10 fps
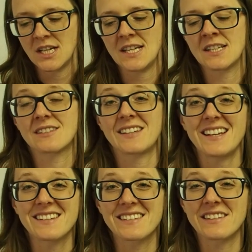It
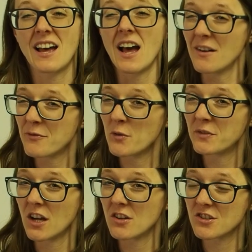states that half of
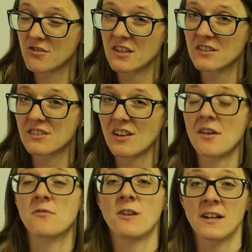the Austrians
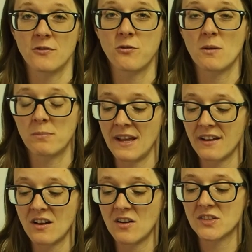are ready for a
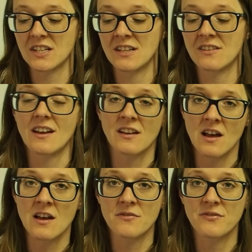blackout and the other
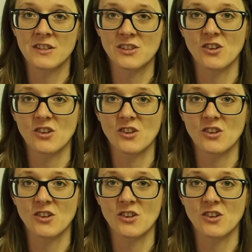half is